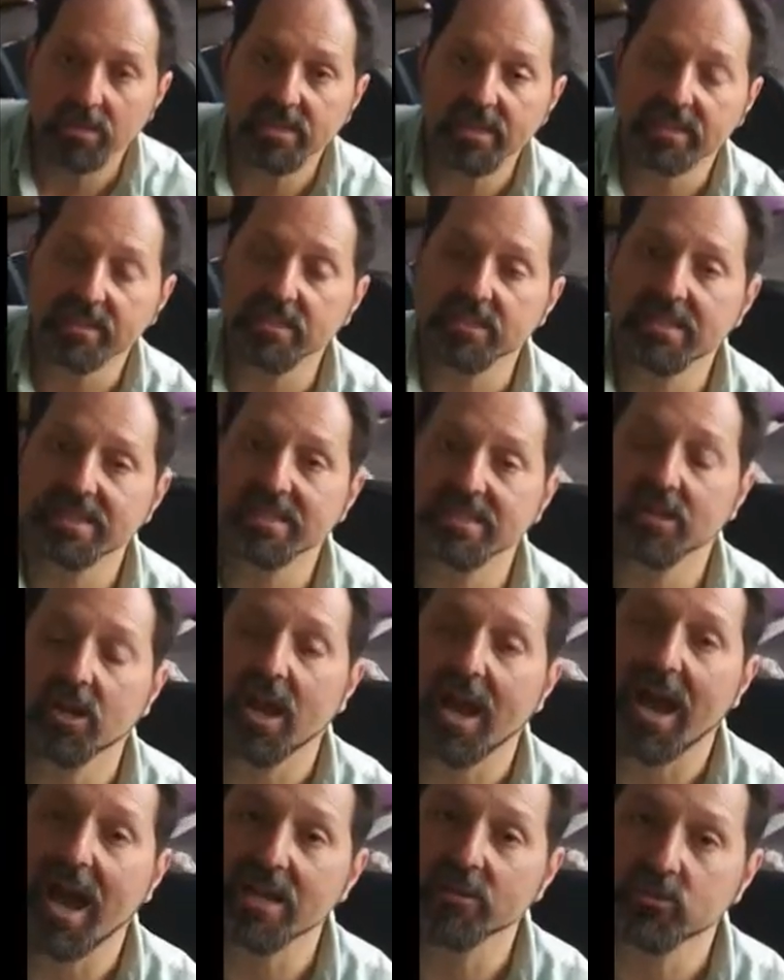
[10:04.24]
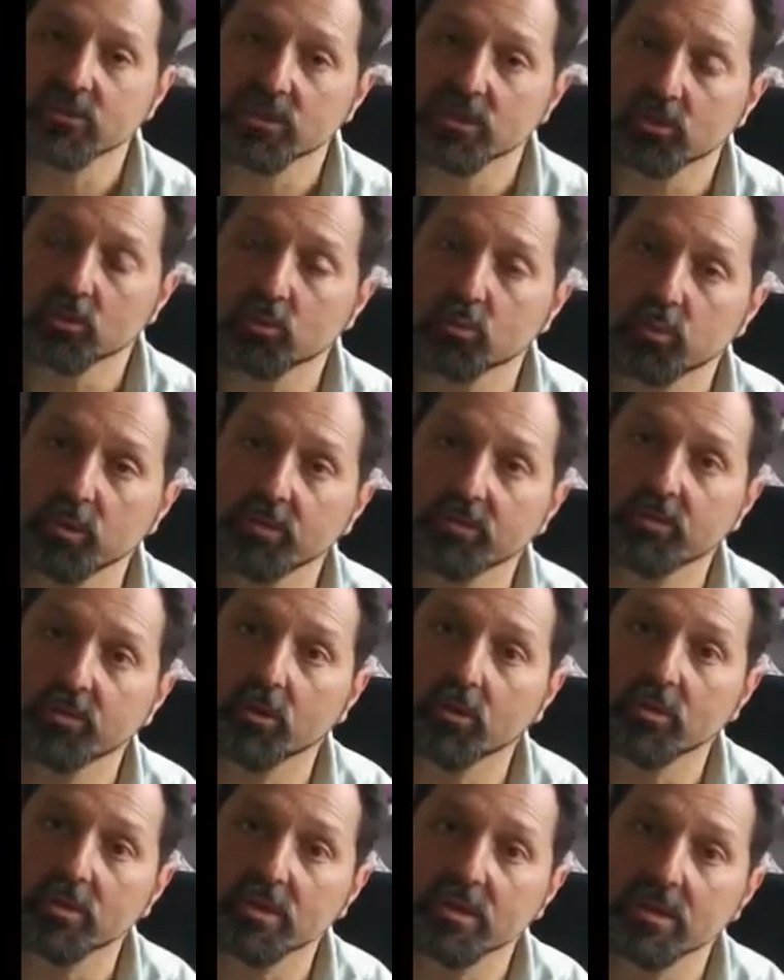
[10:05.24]
that is associated with
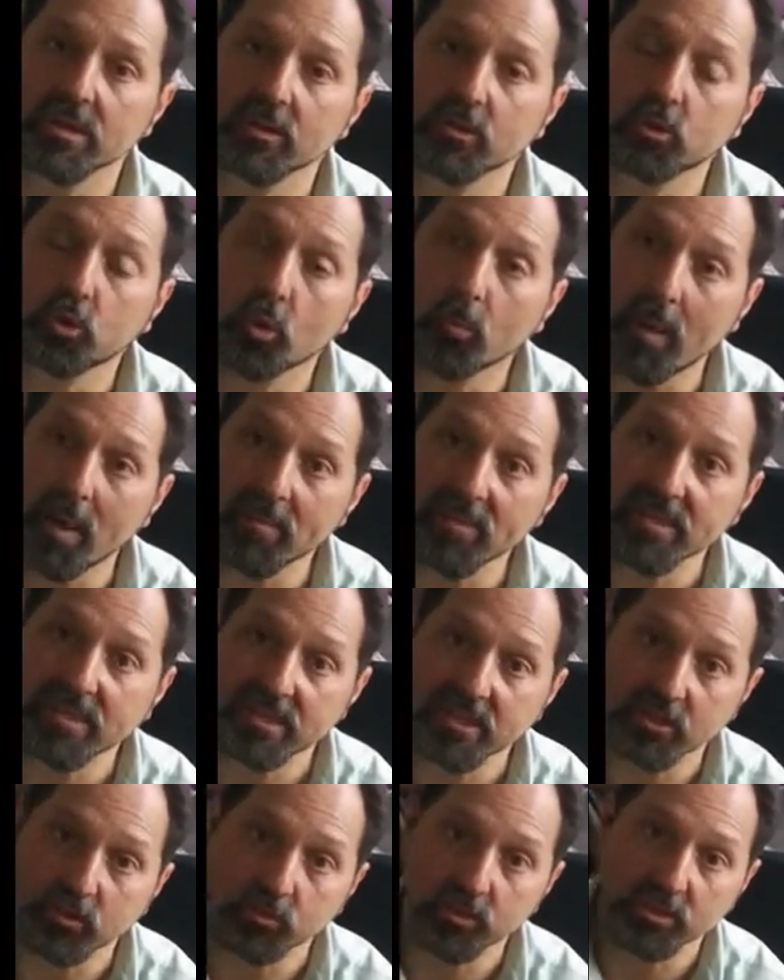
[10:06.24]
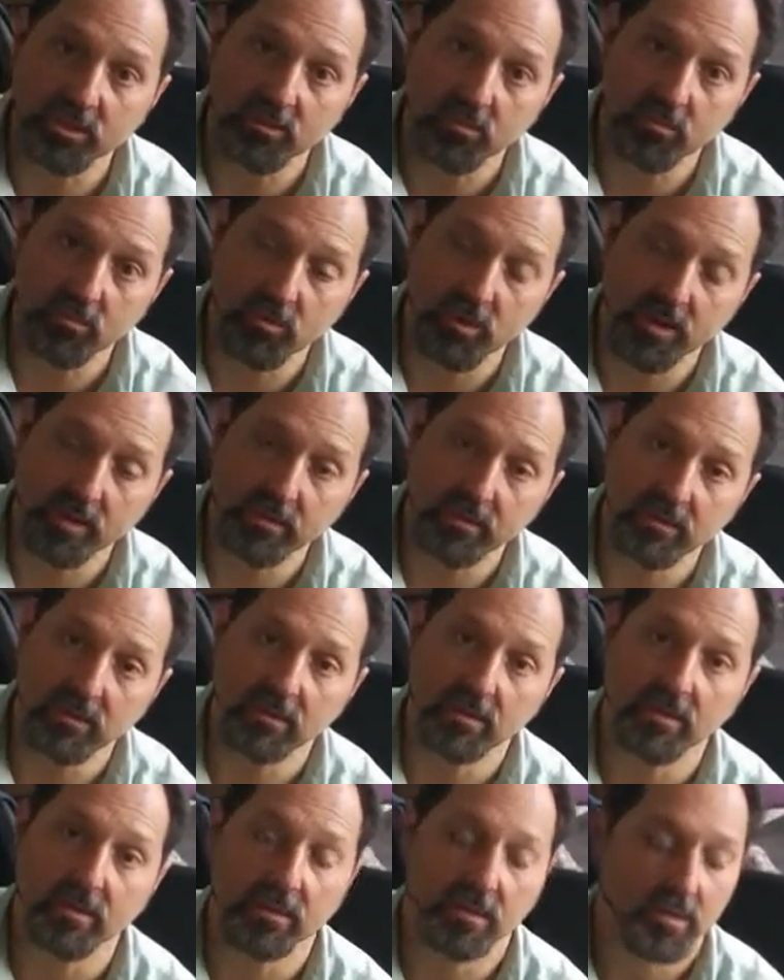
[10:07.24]
the dopamine circuit in the brain,
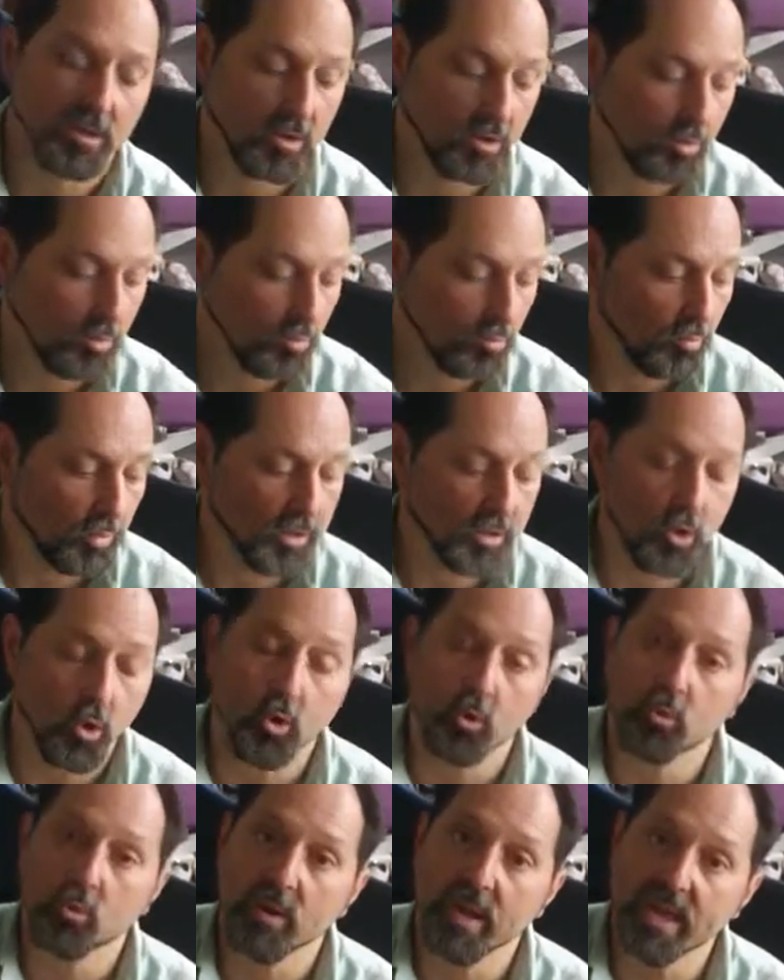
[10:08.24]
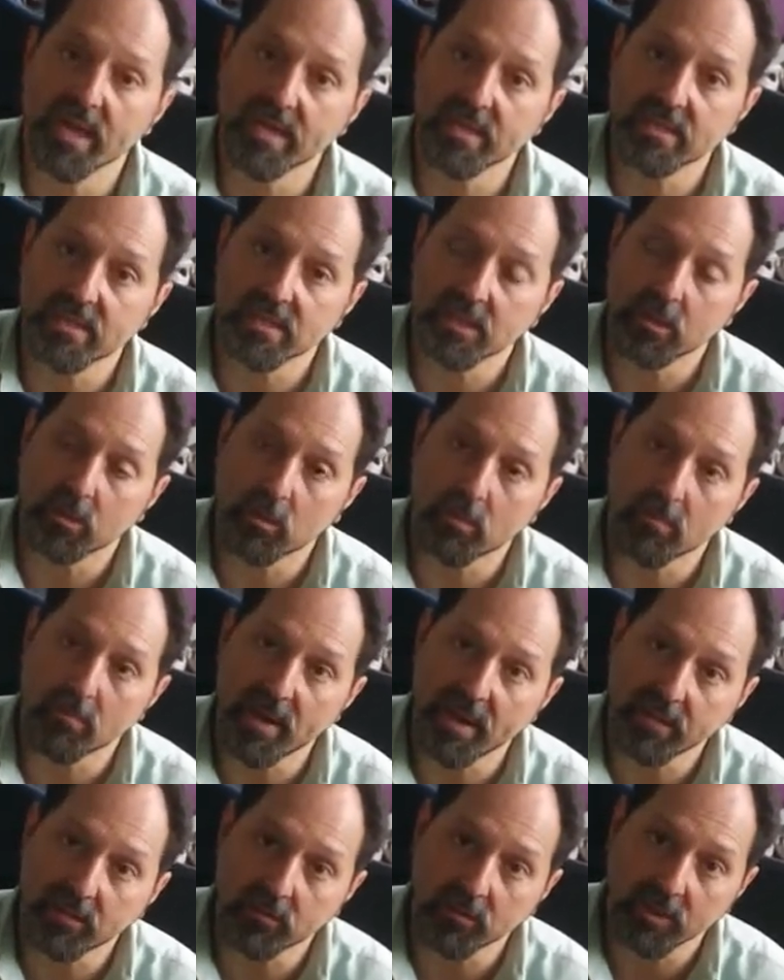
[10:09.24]
will erase the
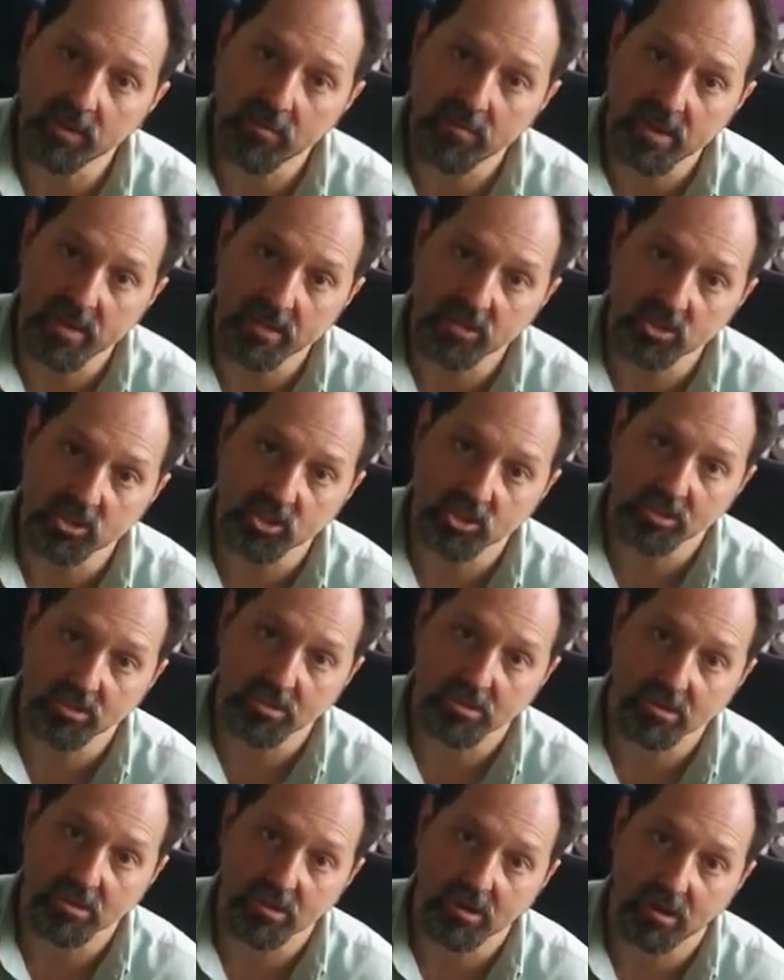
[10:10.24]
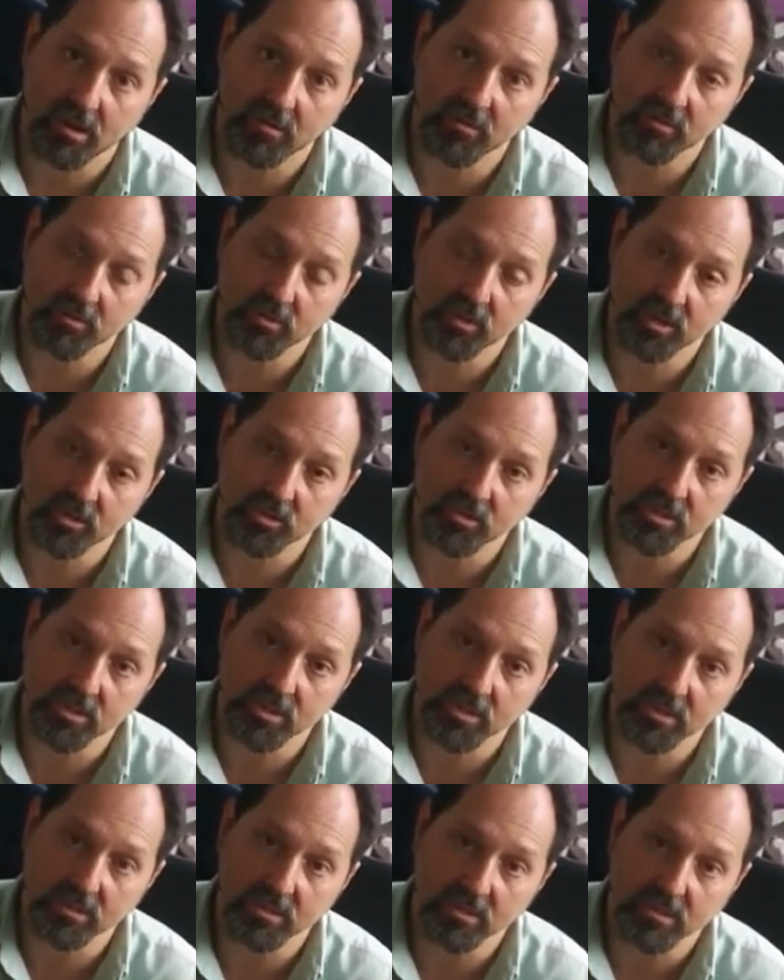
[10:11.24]
mental image of the
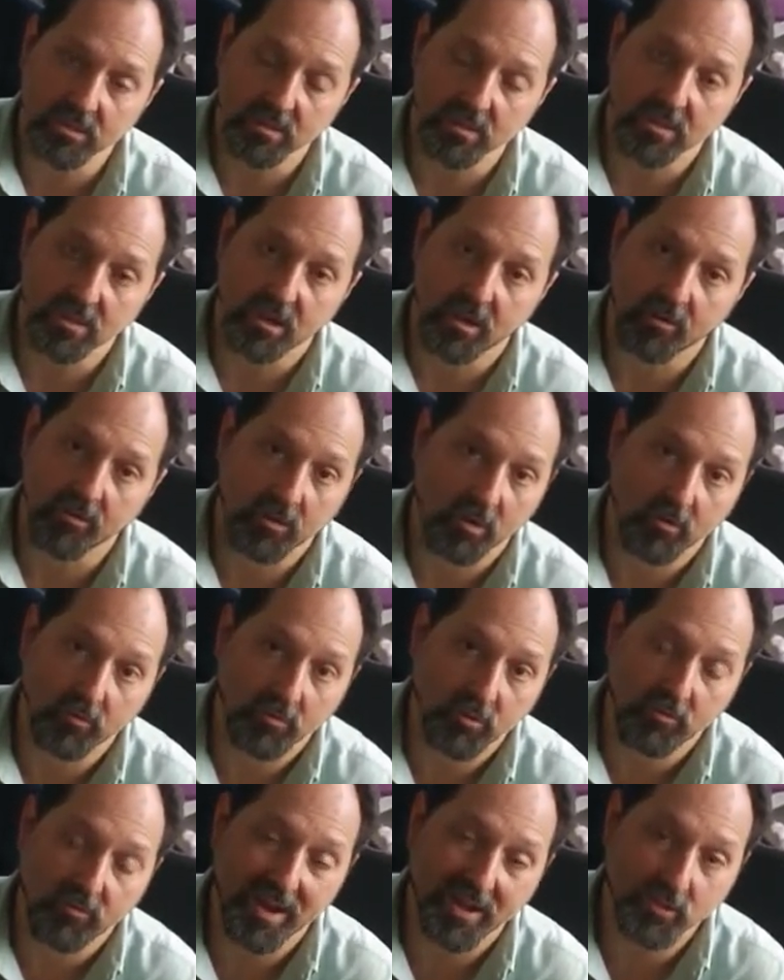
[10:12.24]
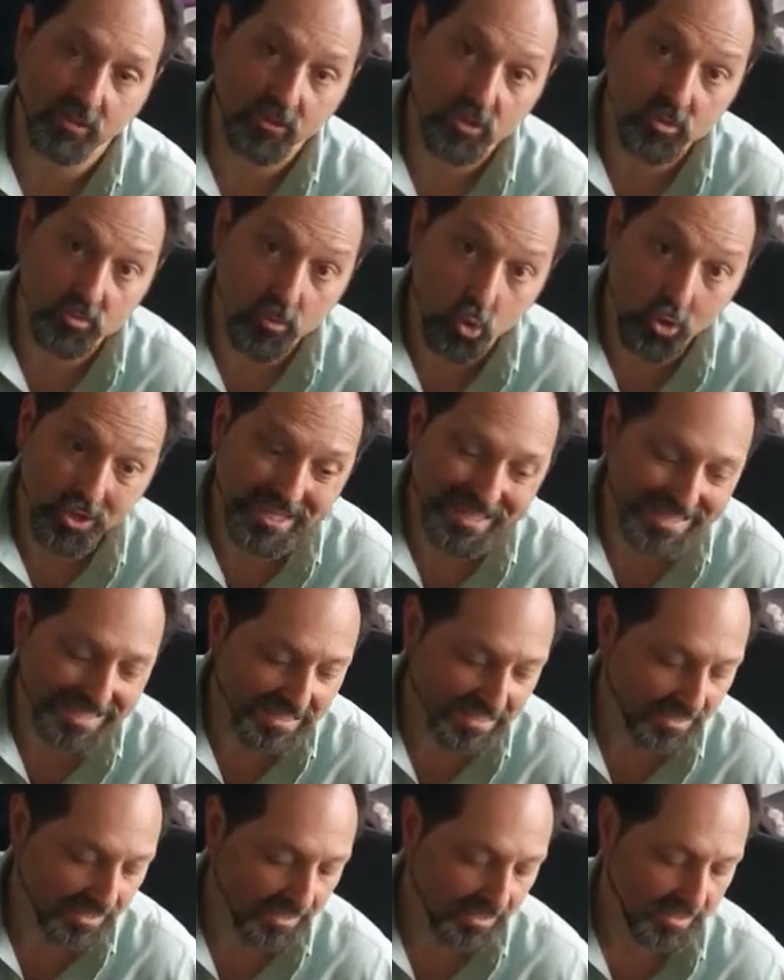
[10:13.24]
nicotine, of, of the fact of smoking,
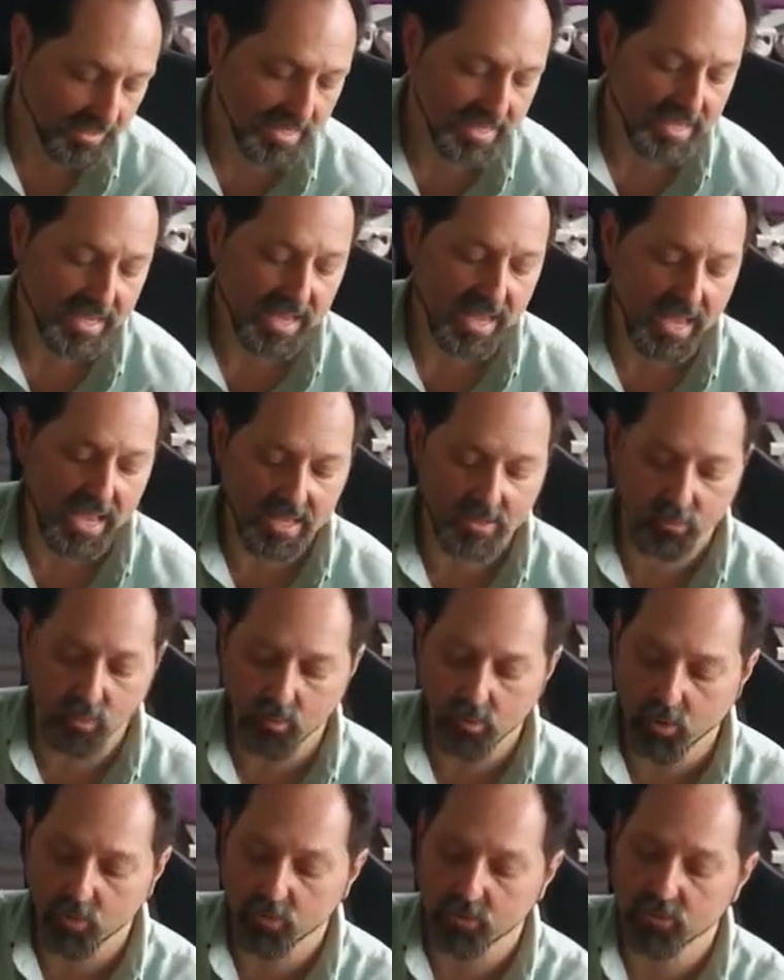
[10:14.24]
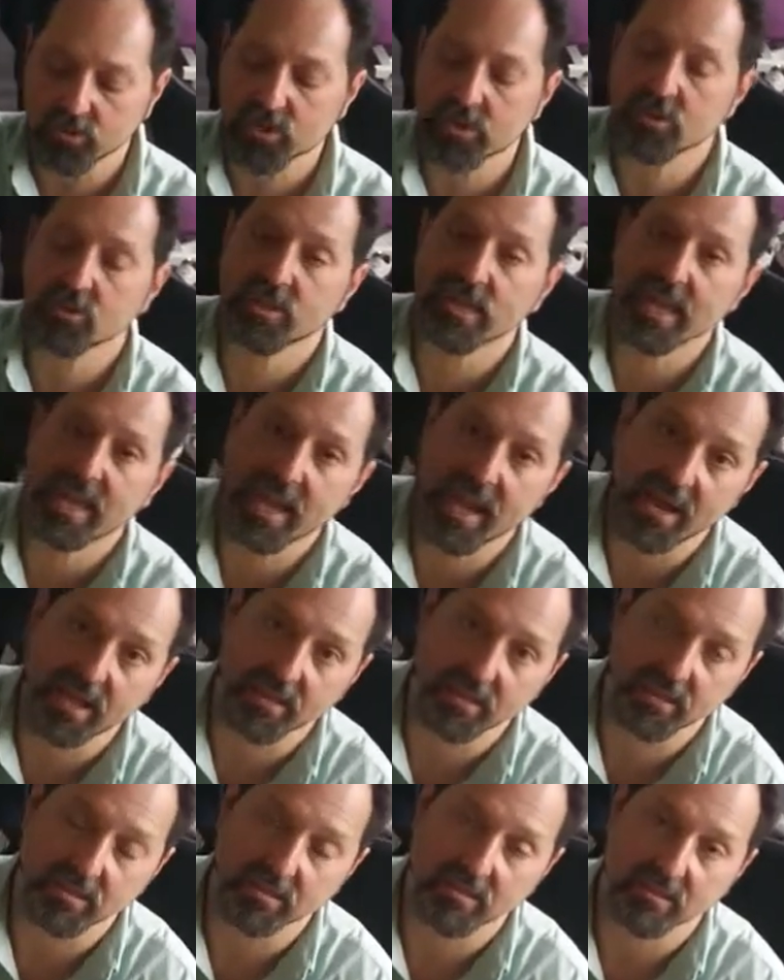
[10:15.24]
and we work with the cisterna
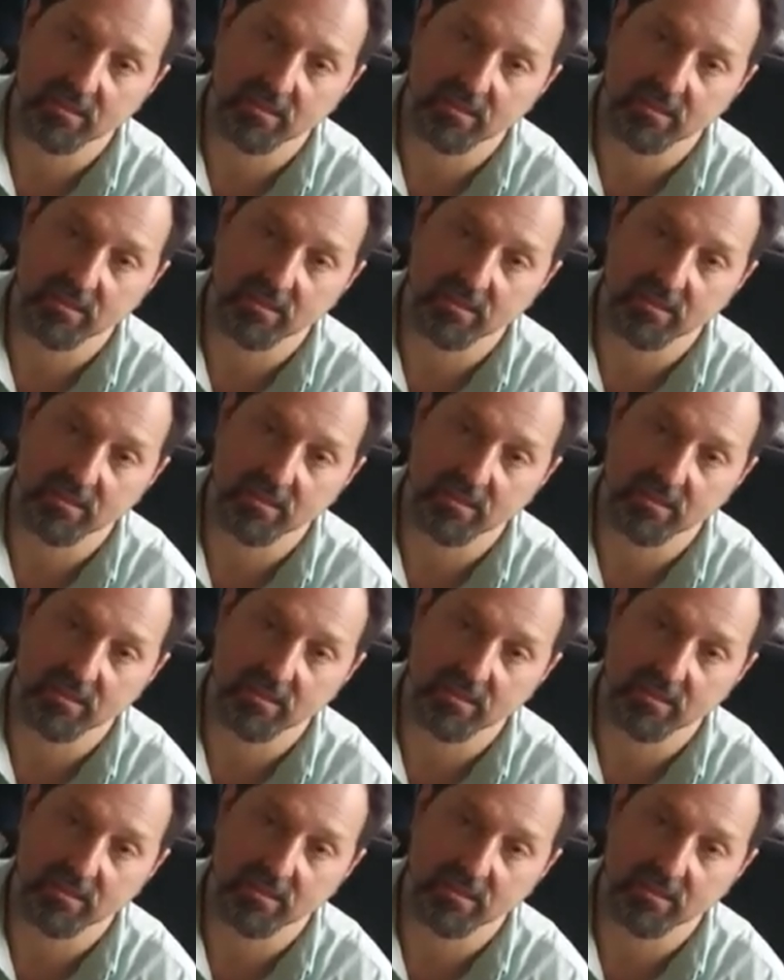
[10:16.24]
chyli.